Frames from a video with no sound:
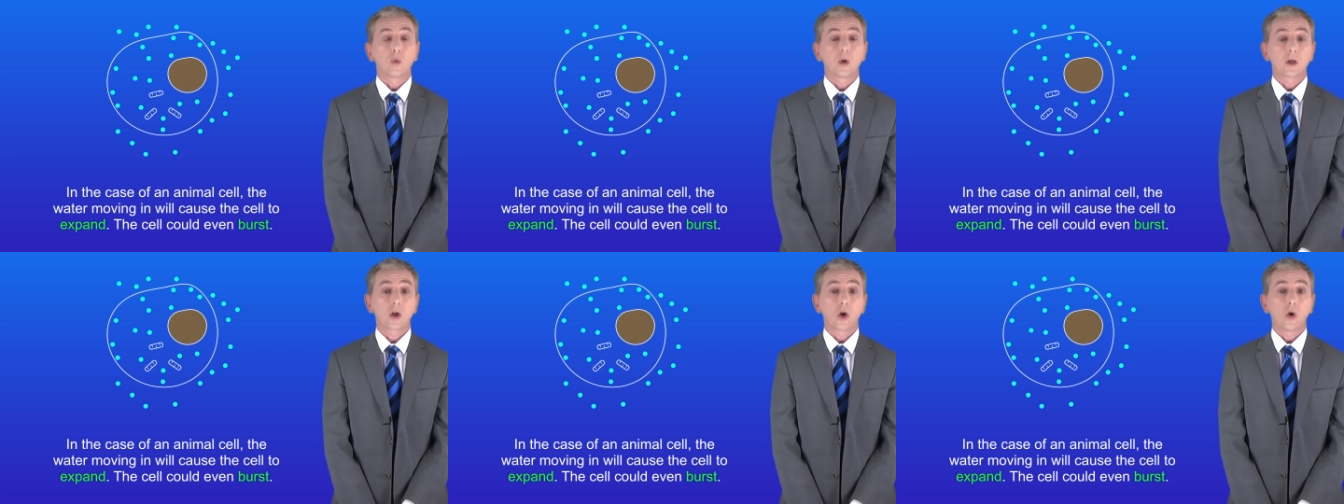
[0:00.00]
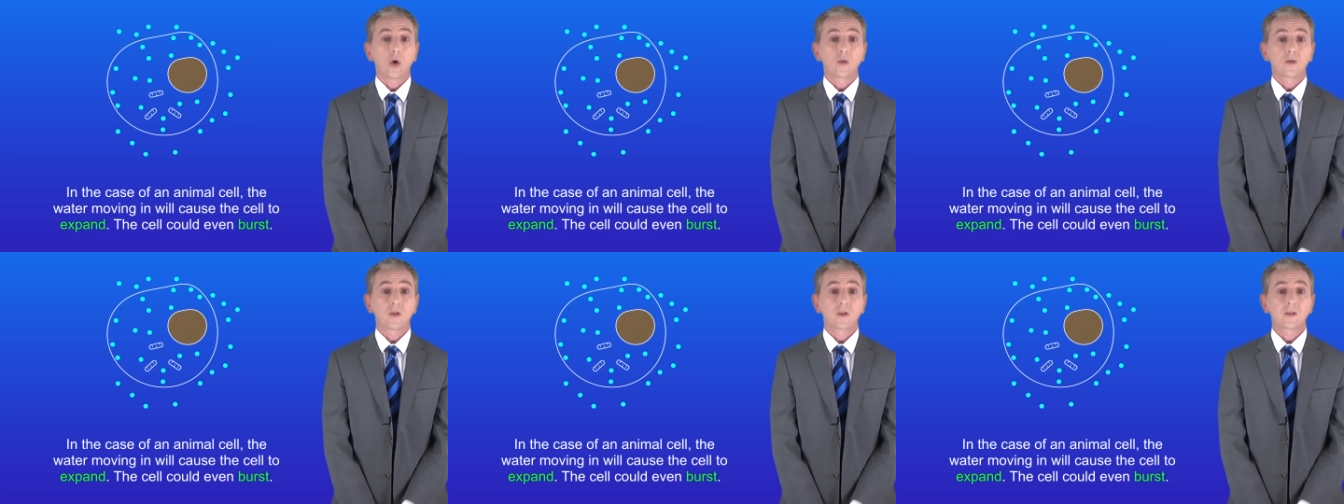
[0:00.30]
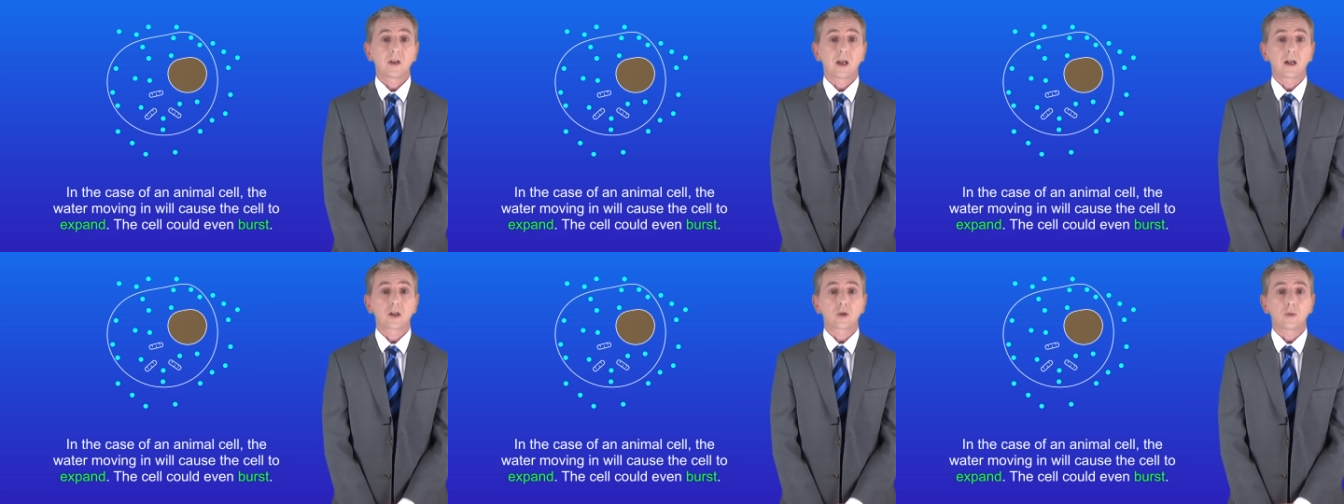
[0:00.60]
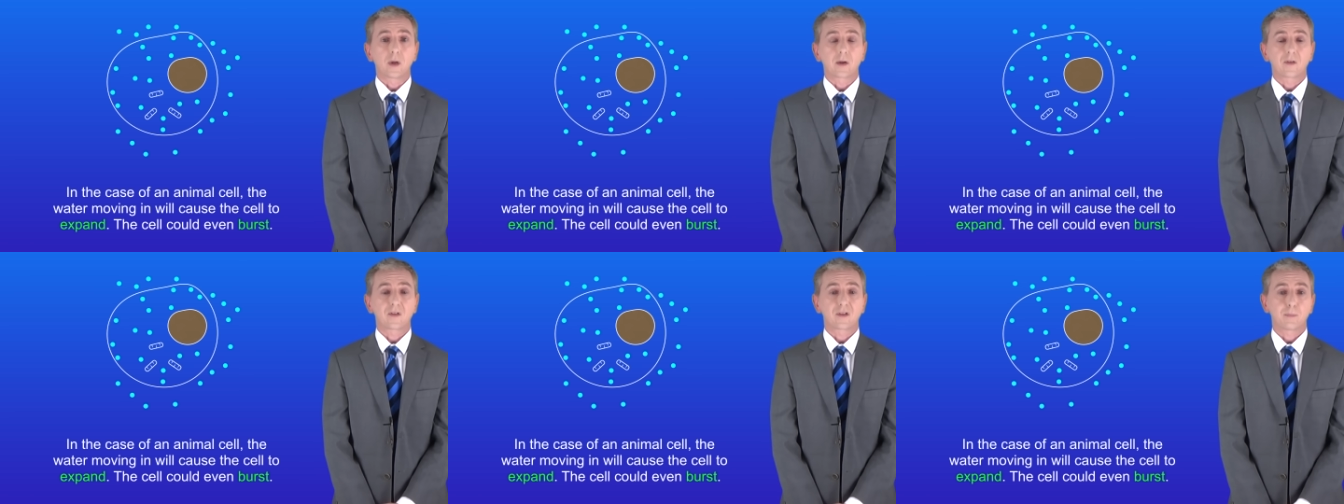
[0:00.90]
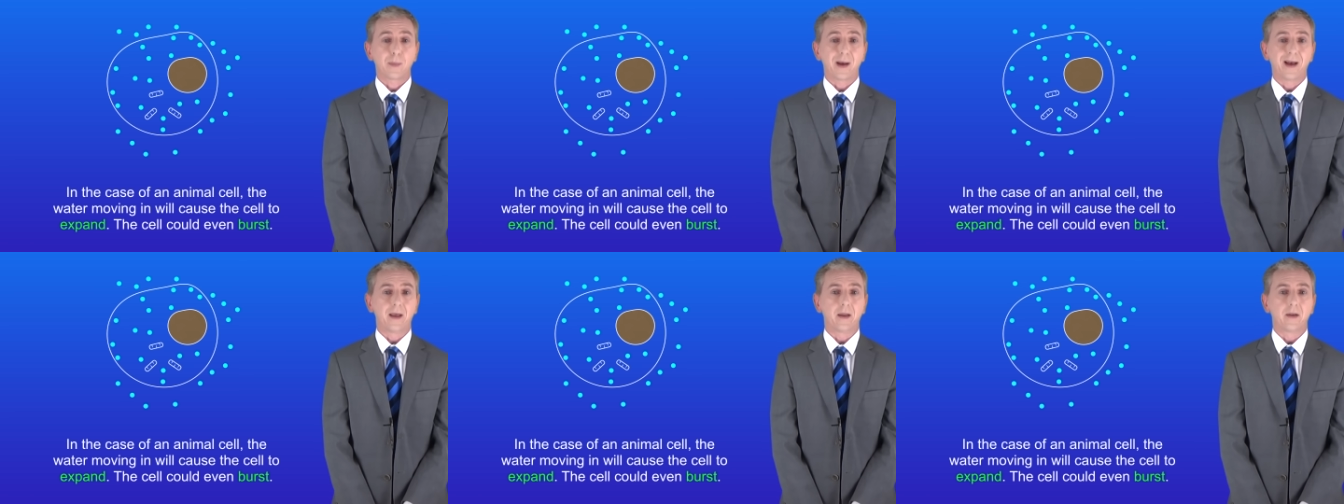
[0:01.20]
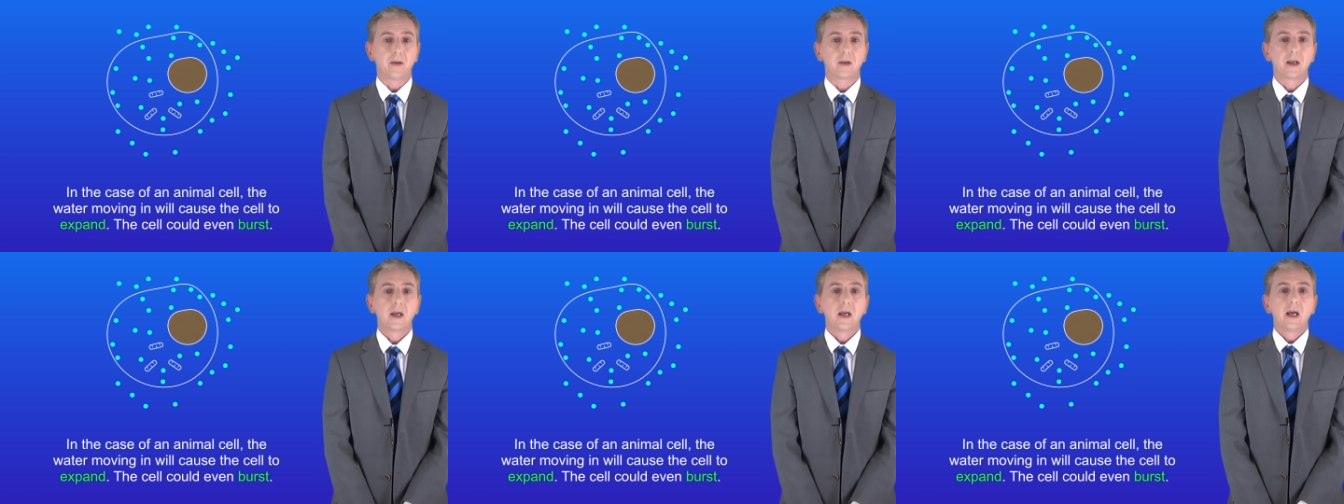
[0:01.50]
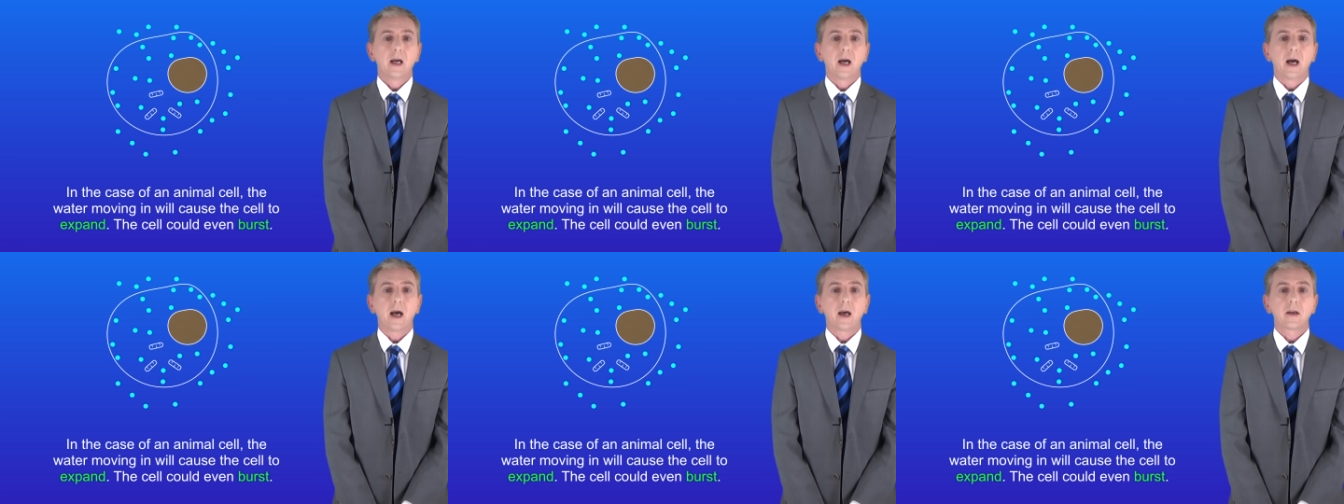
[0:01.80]
will cause the cell to expand,
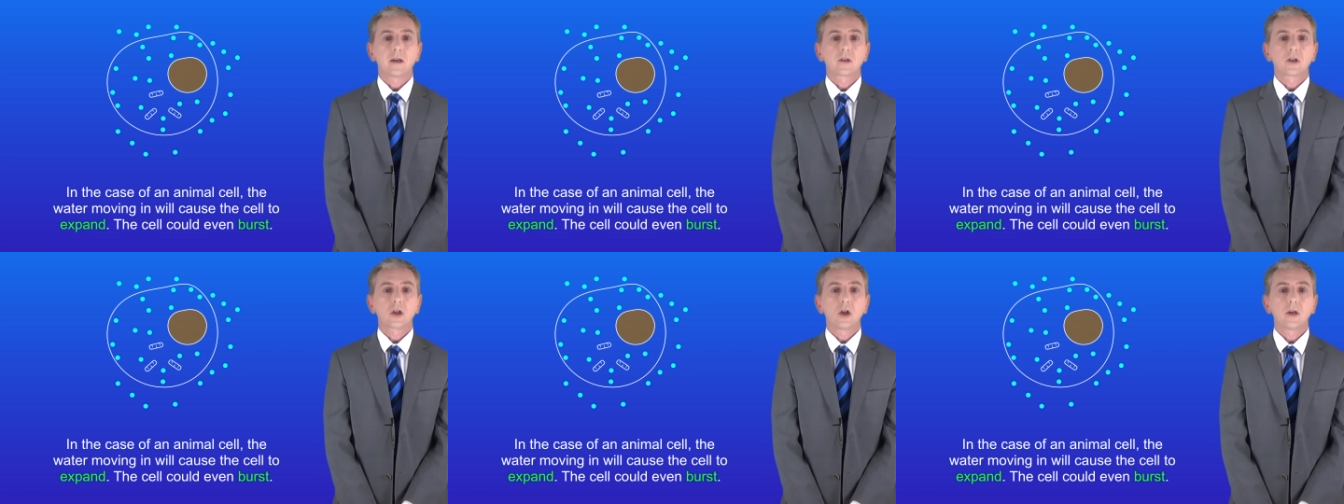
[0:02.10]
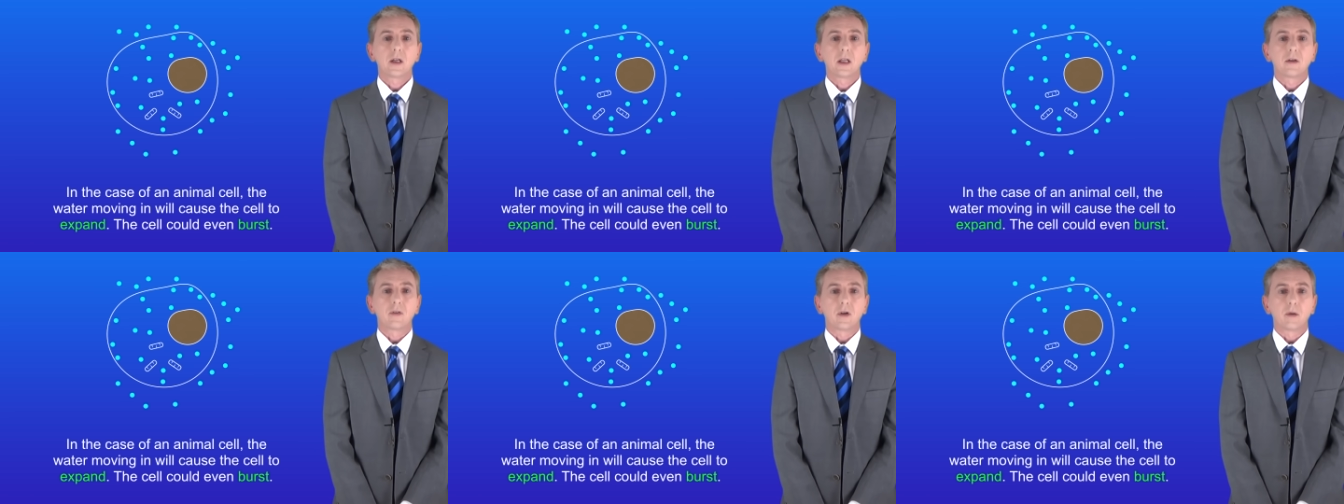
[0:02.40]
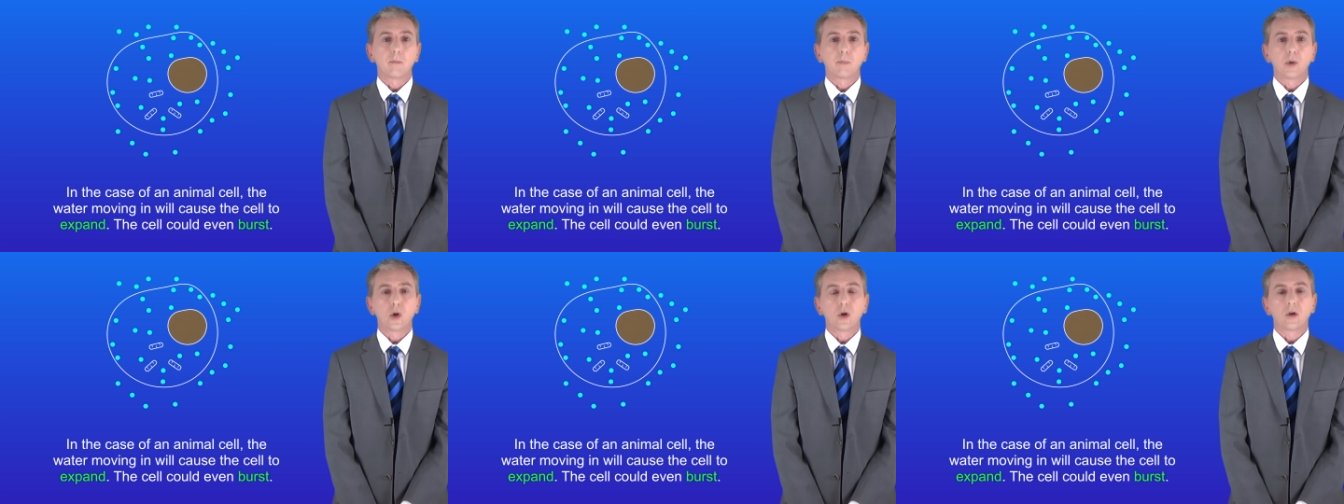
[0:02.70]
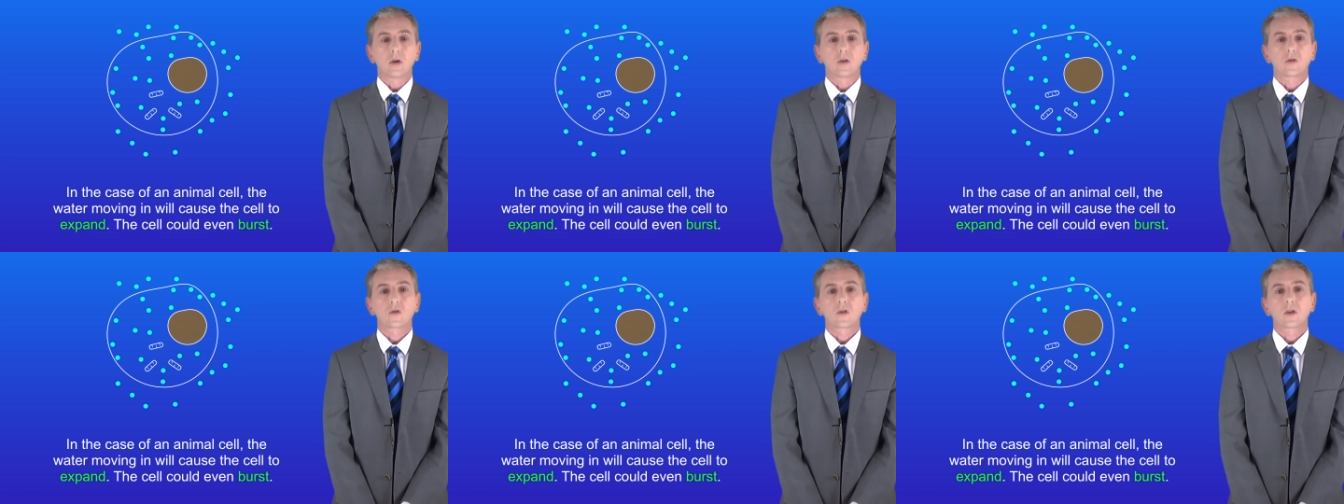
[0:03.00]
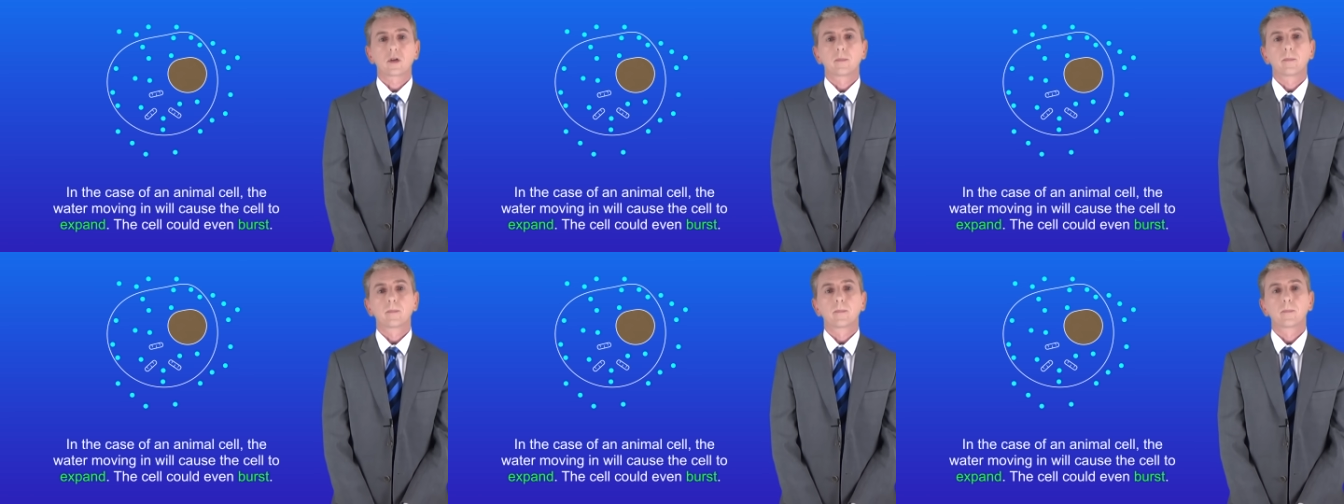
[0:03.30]
and it could even burst.